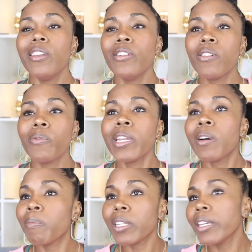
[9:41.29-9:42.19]
you know, we
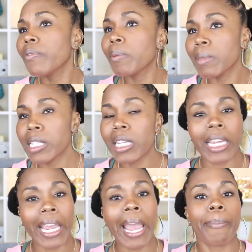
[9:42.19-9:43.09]
don't believe them until
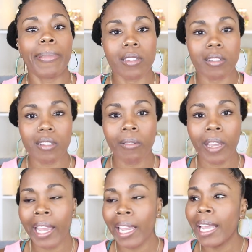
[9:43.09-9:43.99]
it happens,
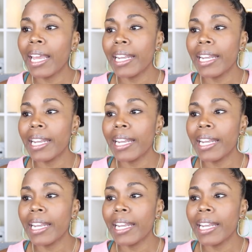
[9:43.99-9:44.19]
okay?